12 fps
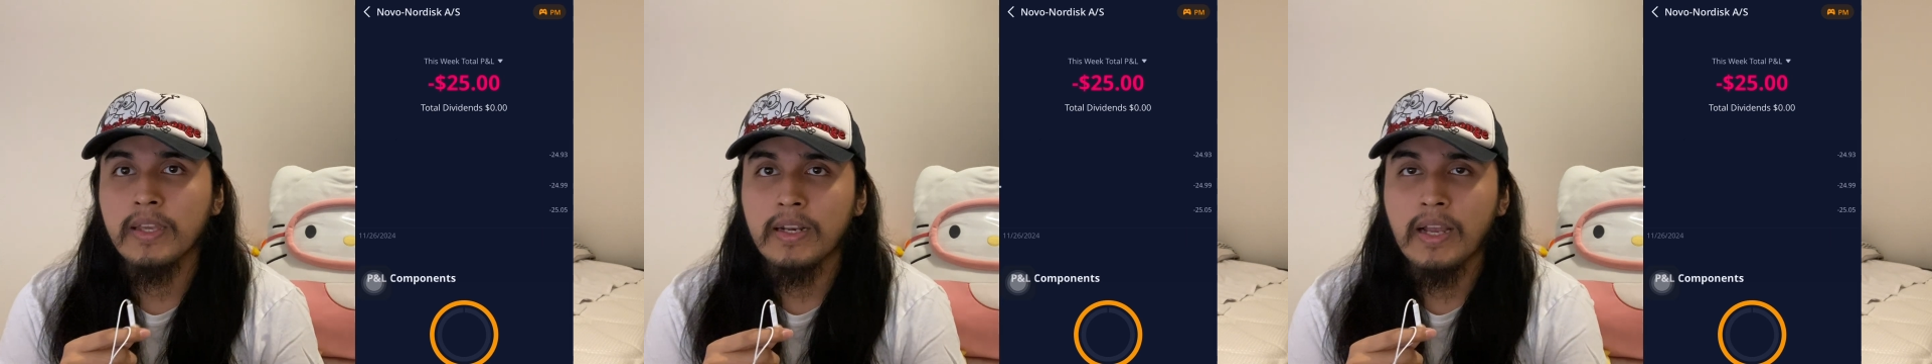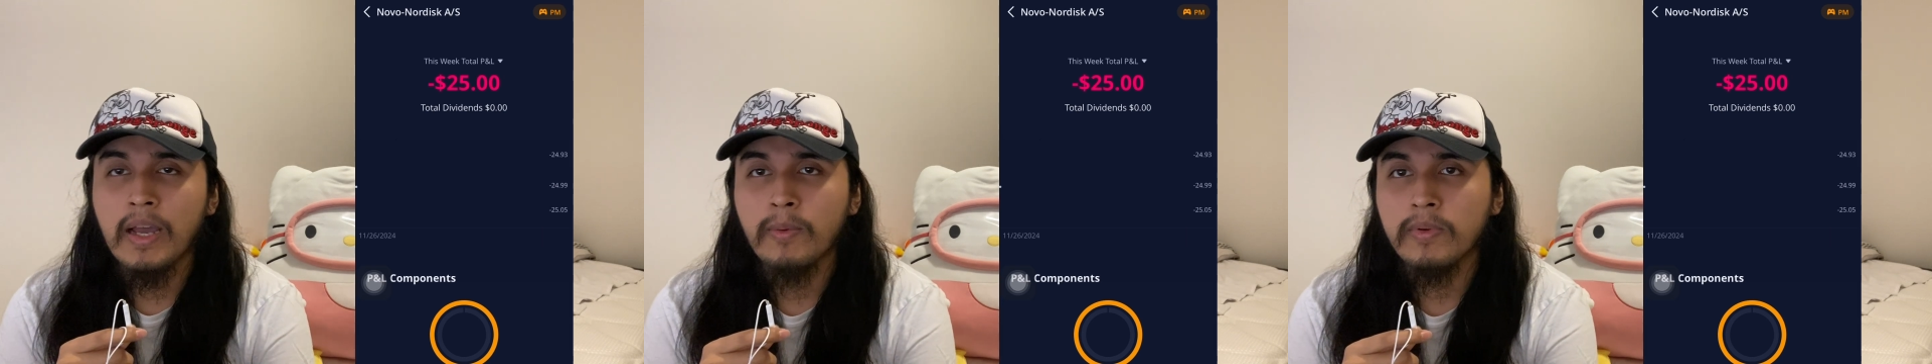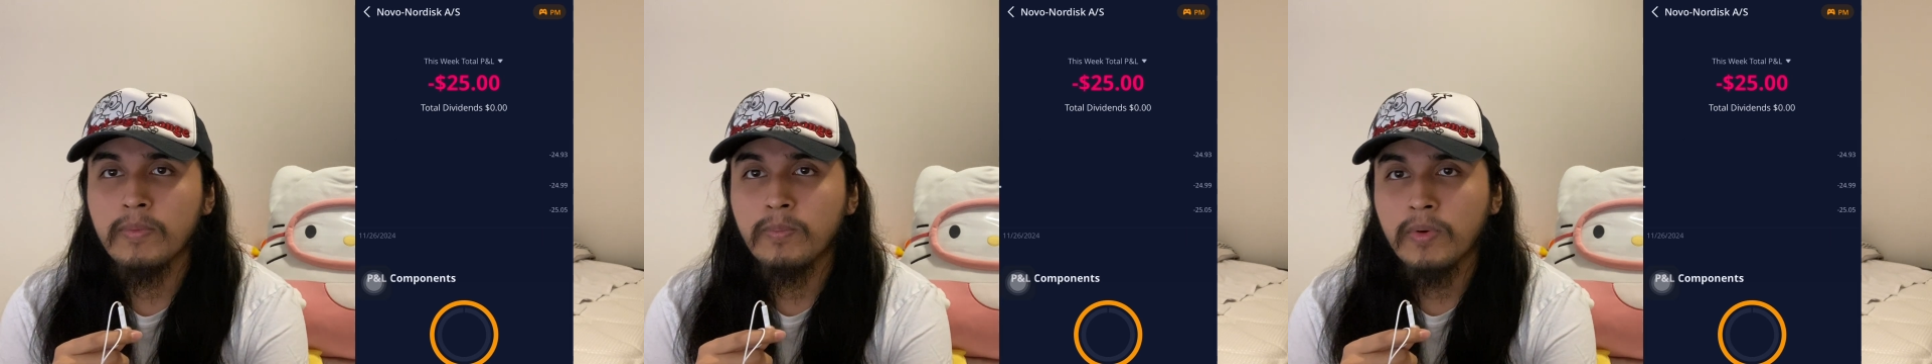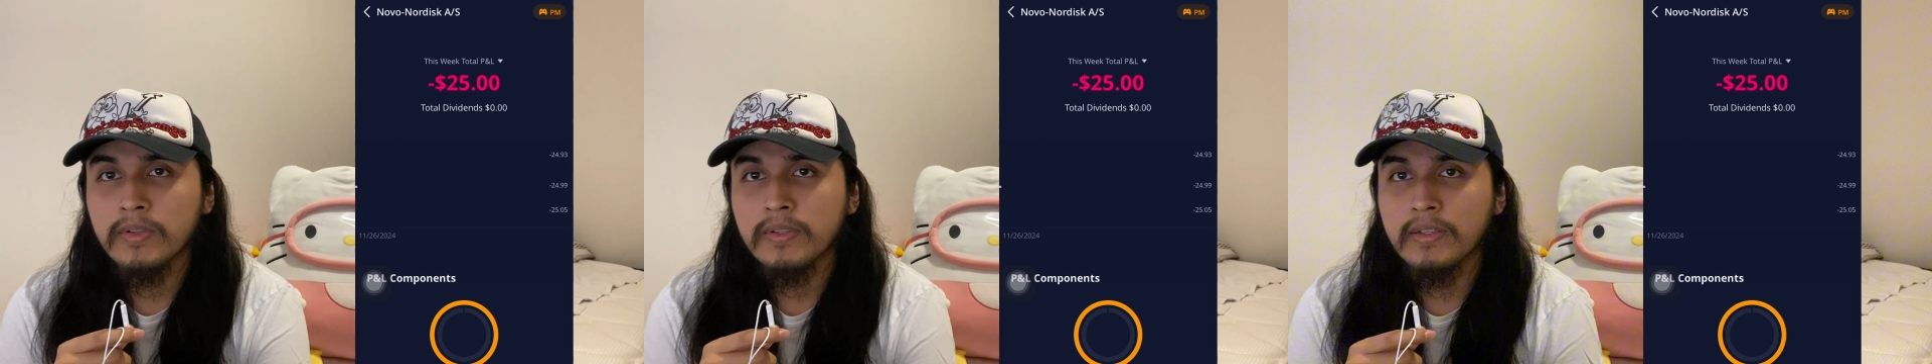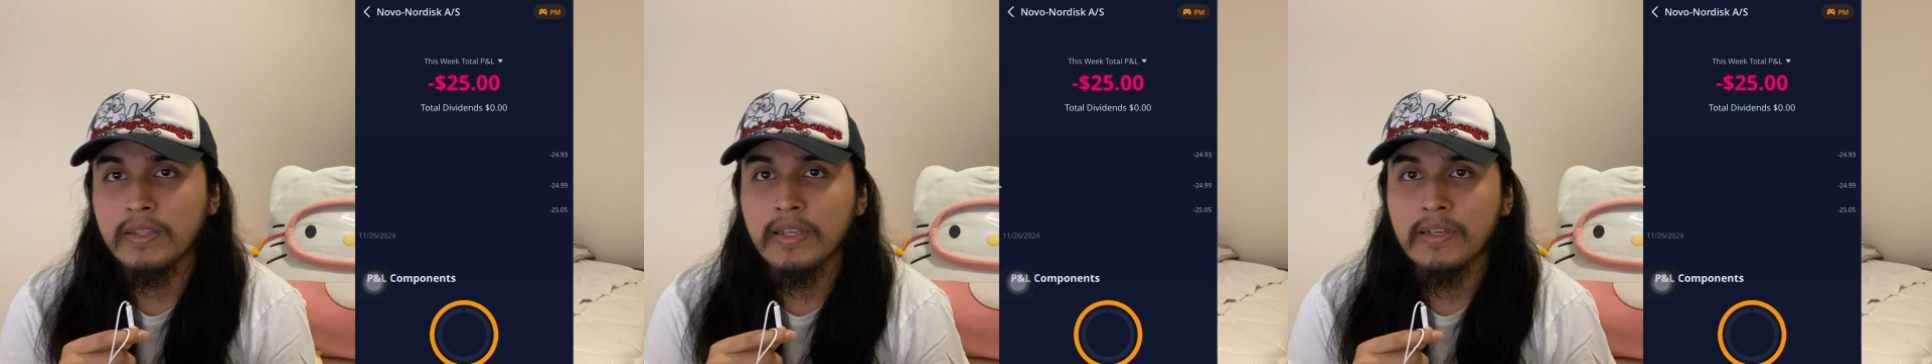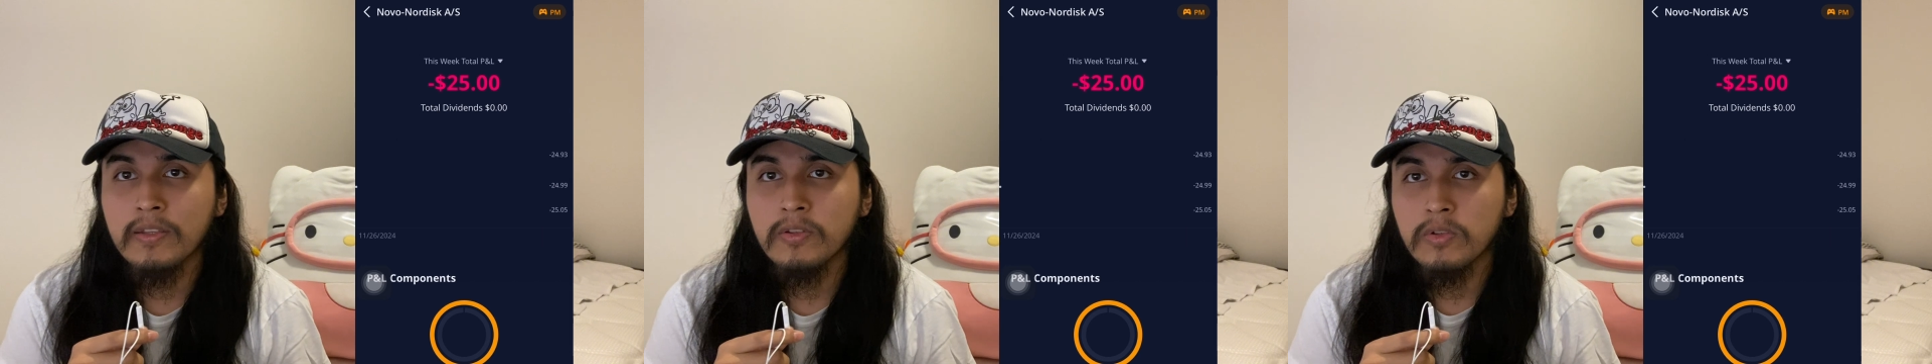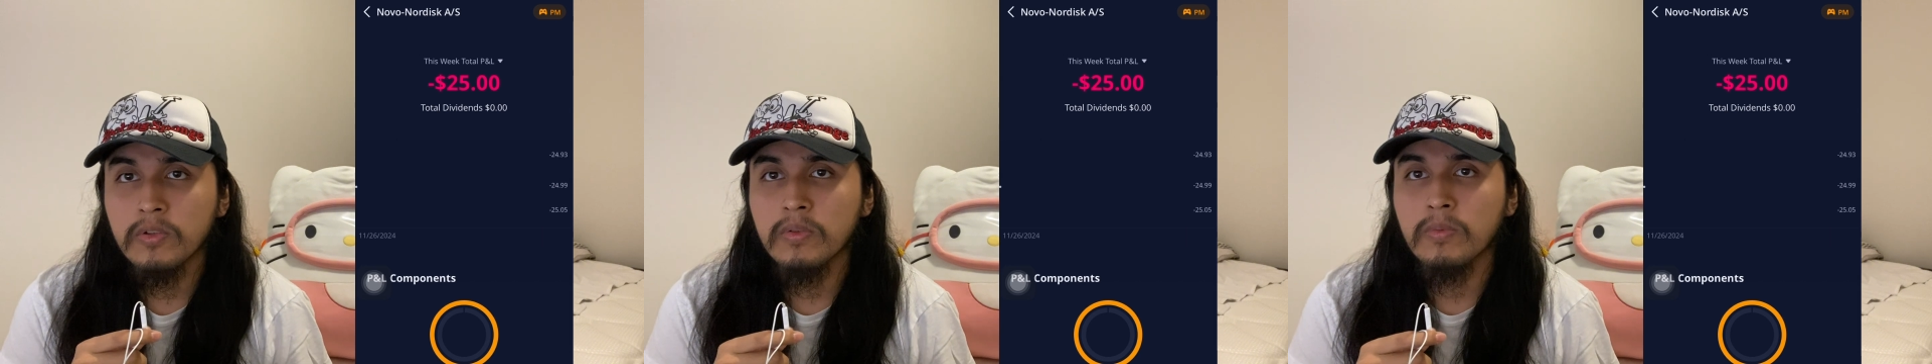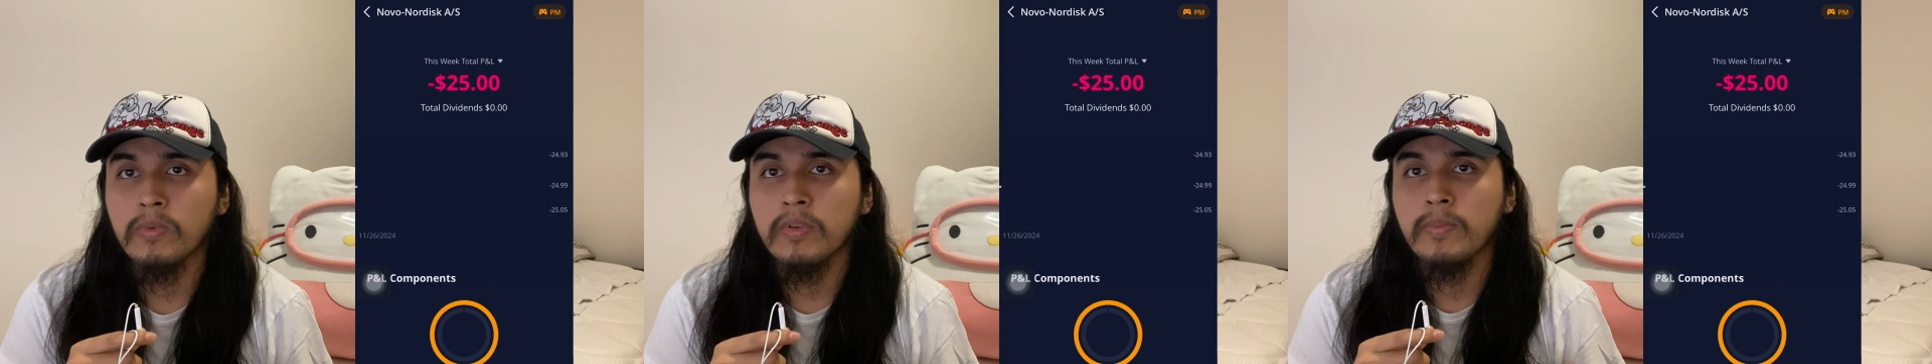that I would personally get
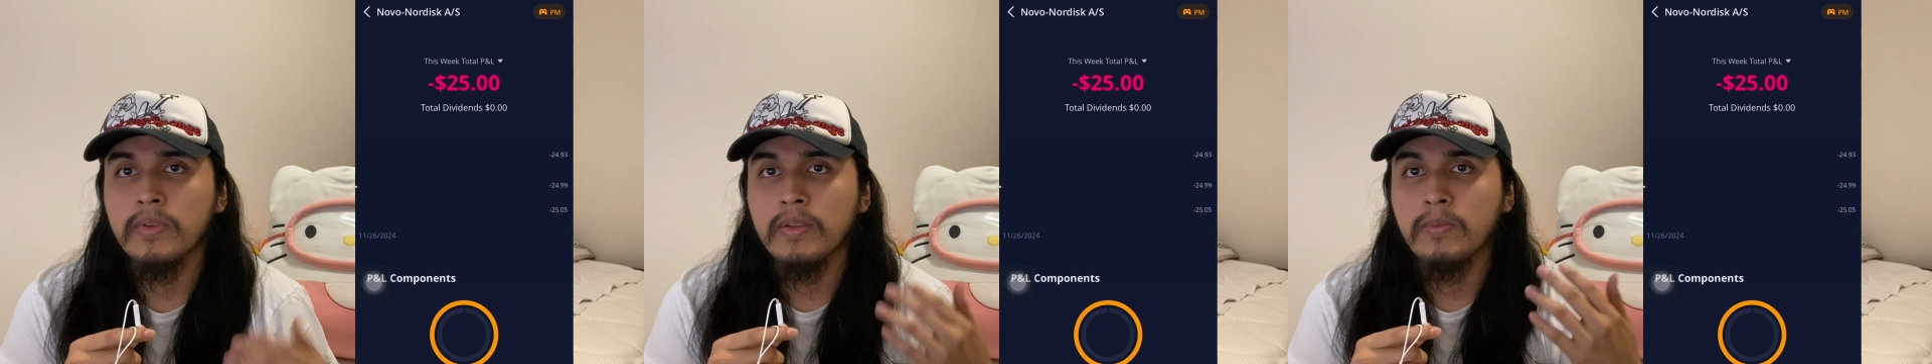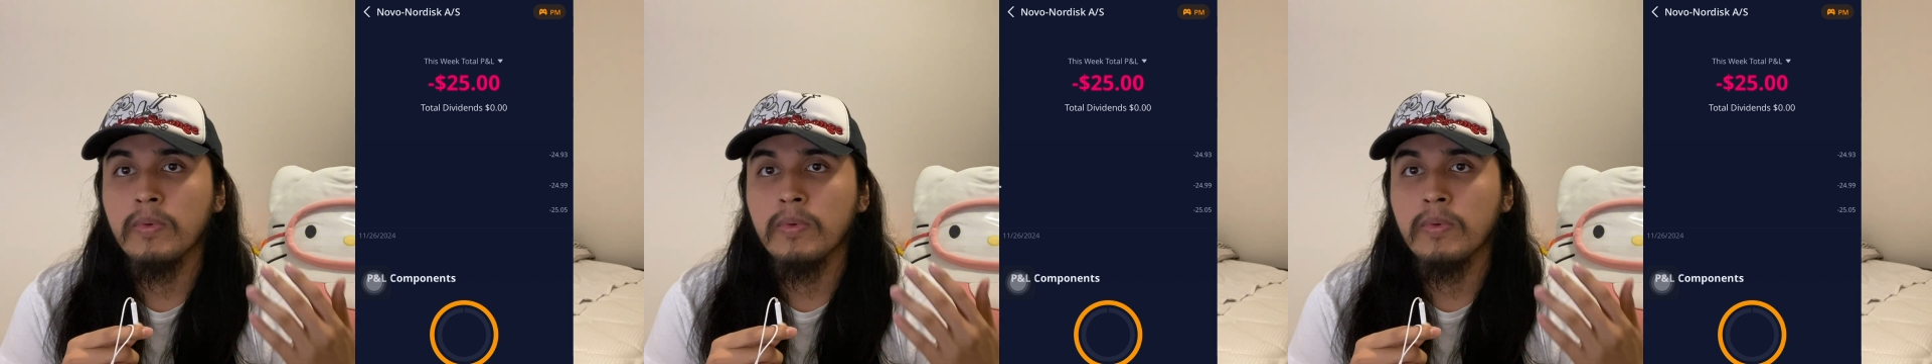into would be